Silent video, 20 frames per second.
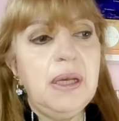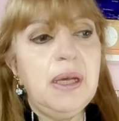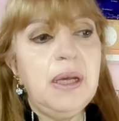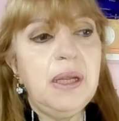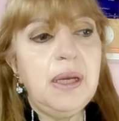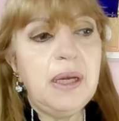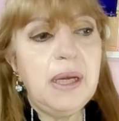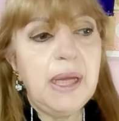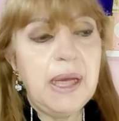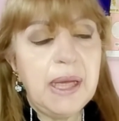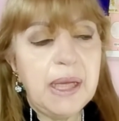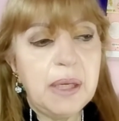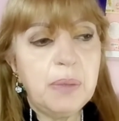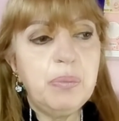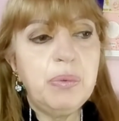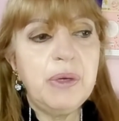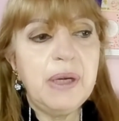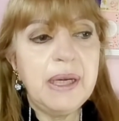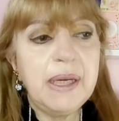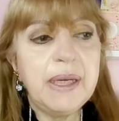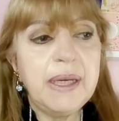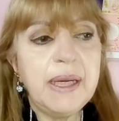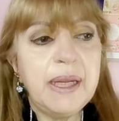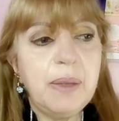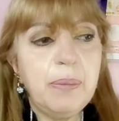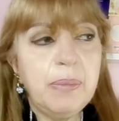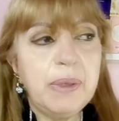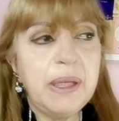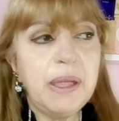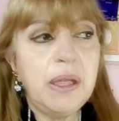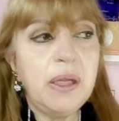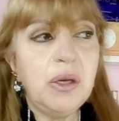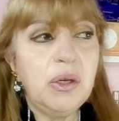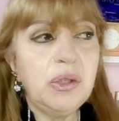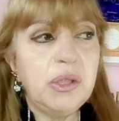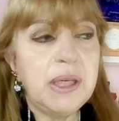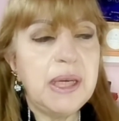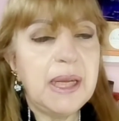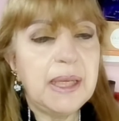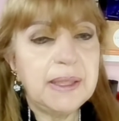I like praline, but
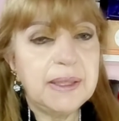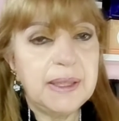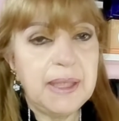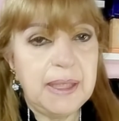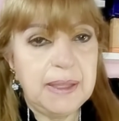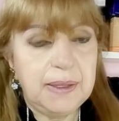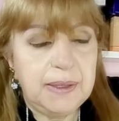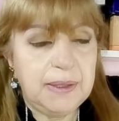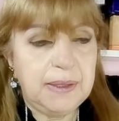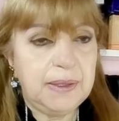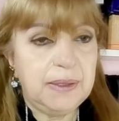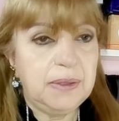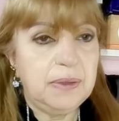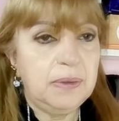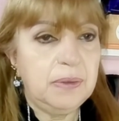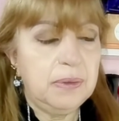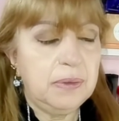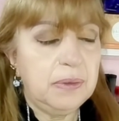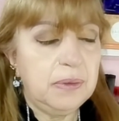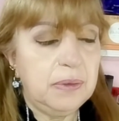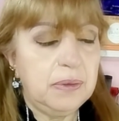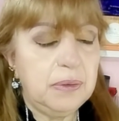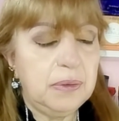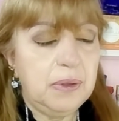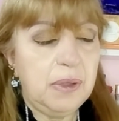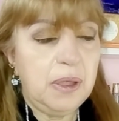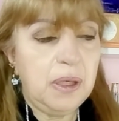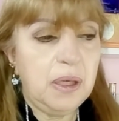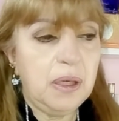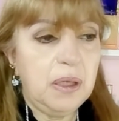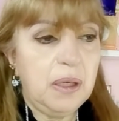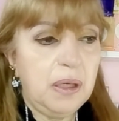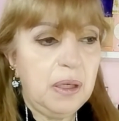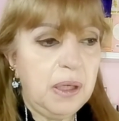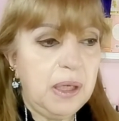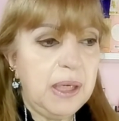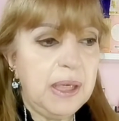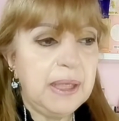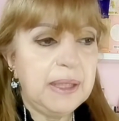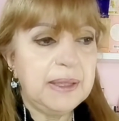not in excess.
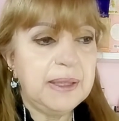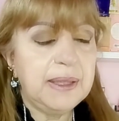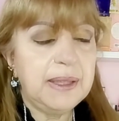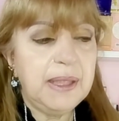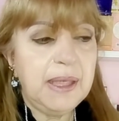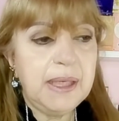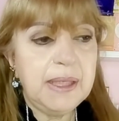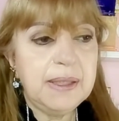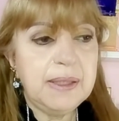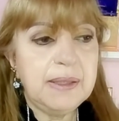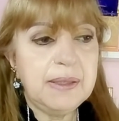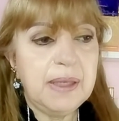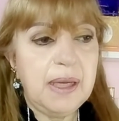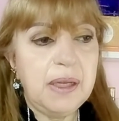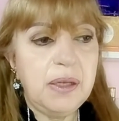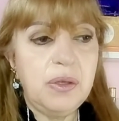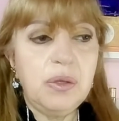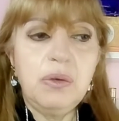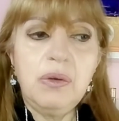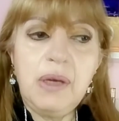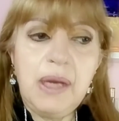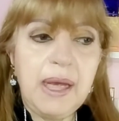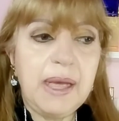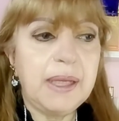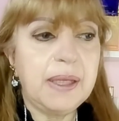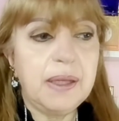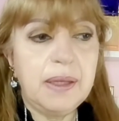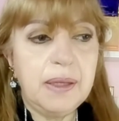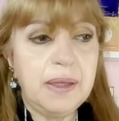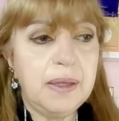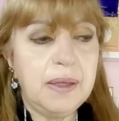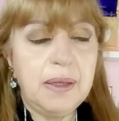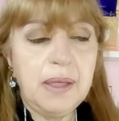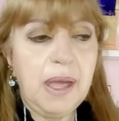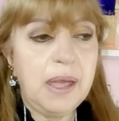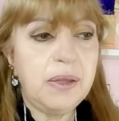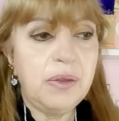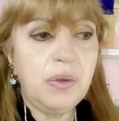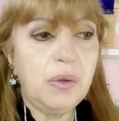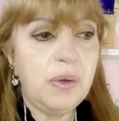In excess, I don't
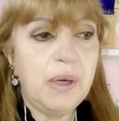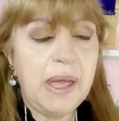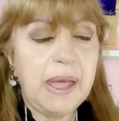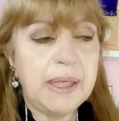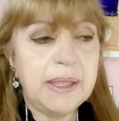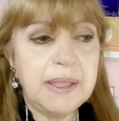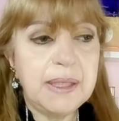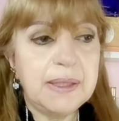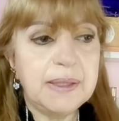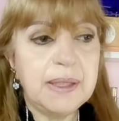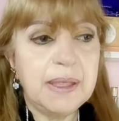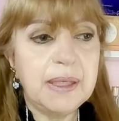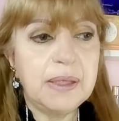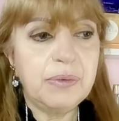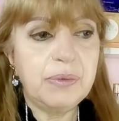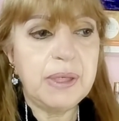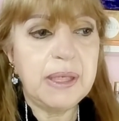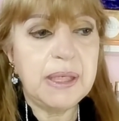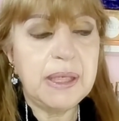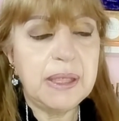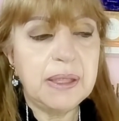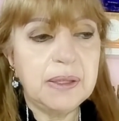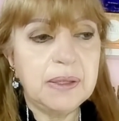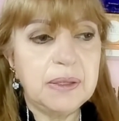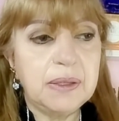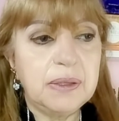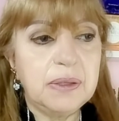like this ingredient.